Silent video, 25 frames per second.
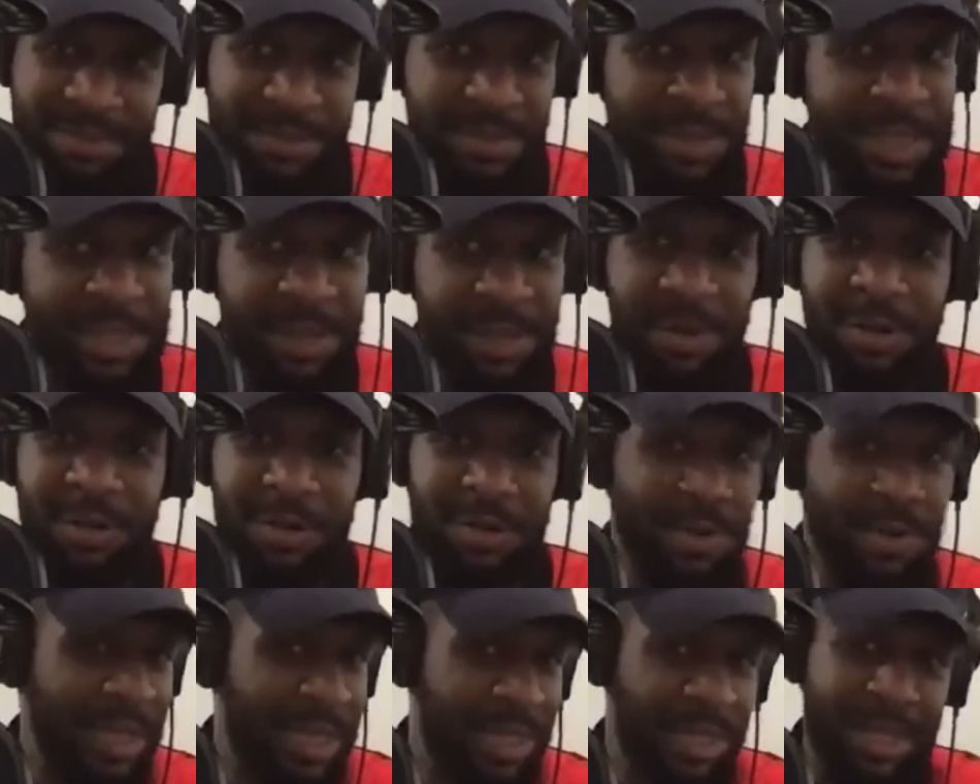
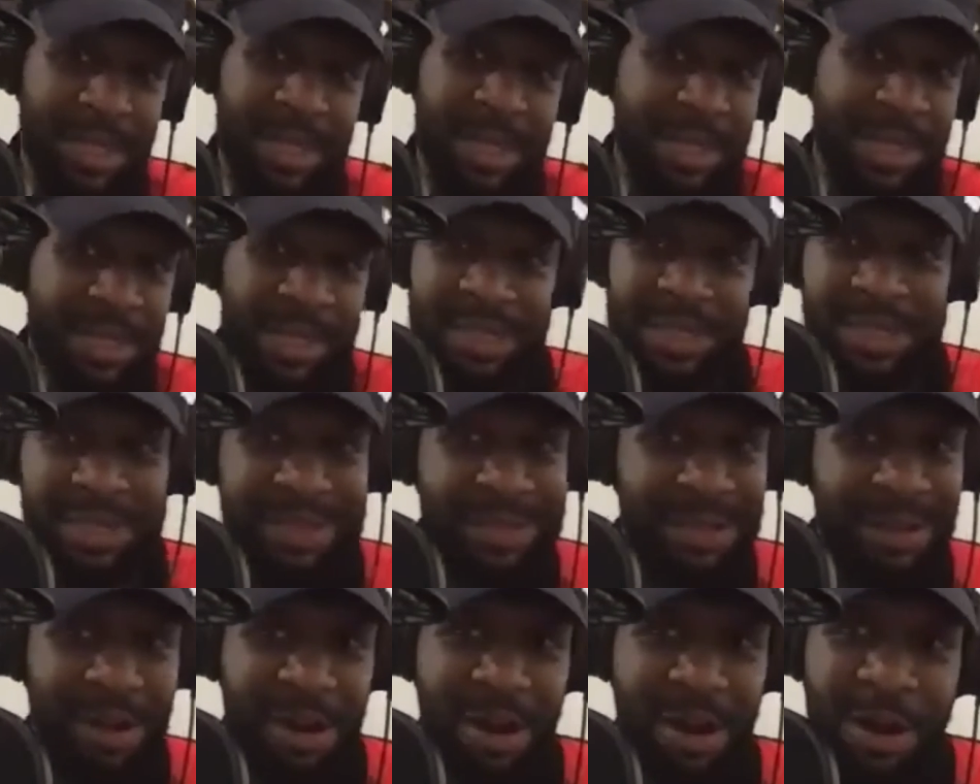it
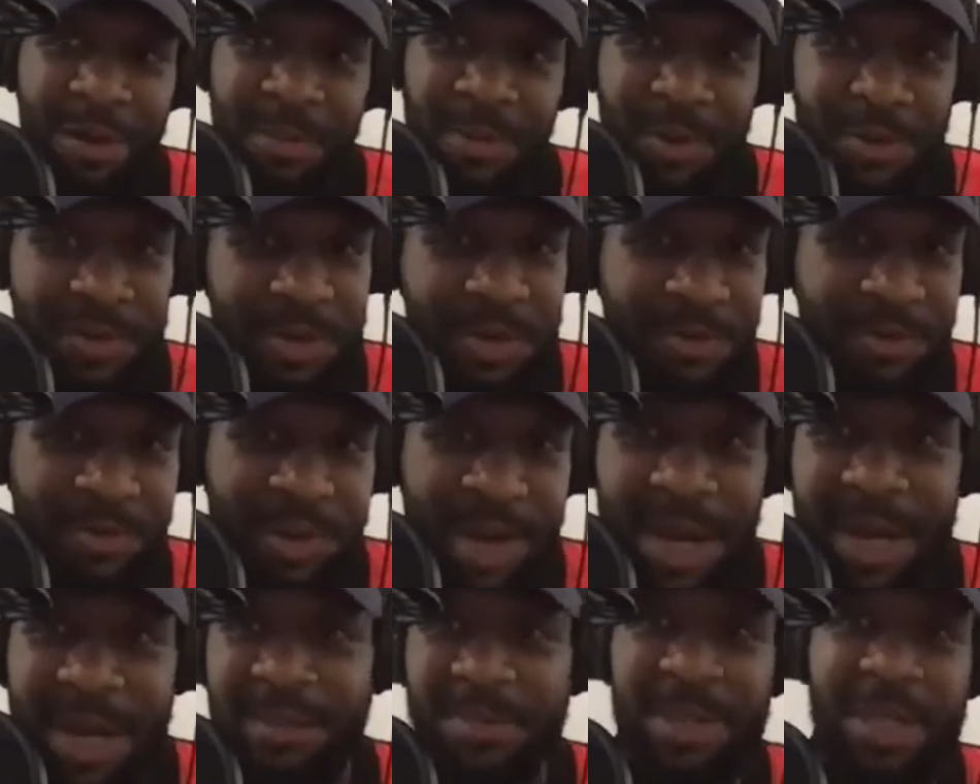is almost a
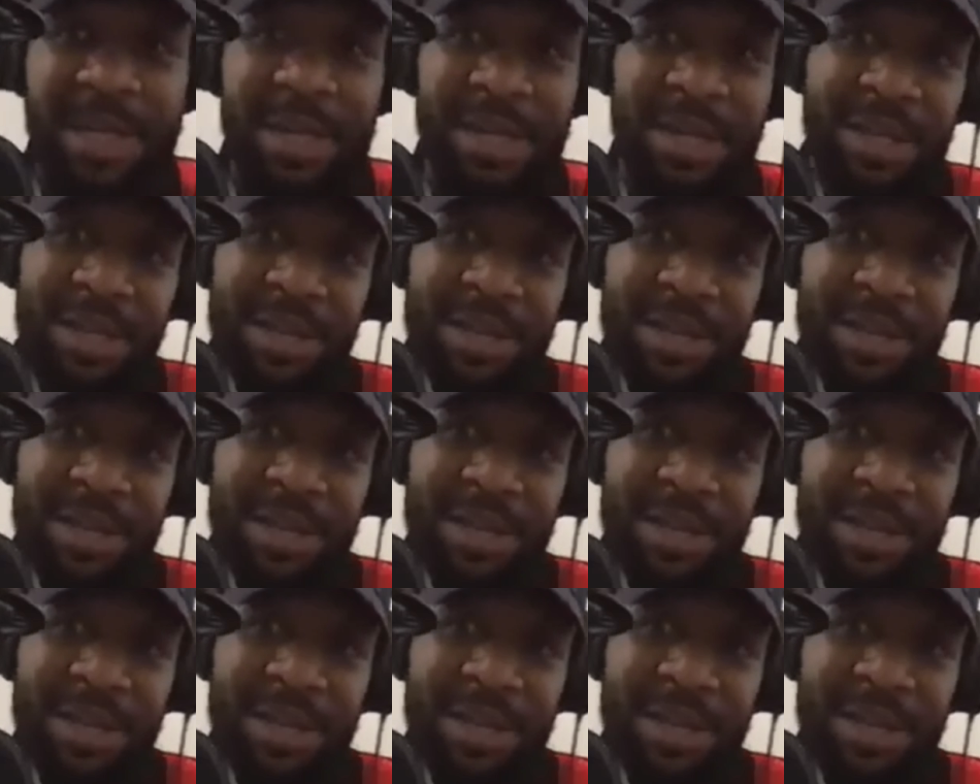wrap.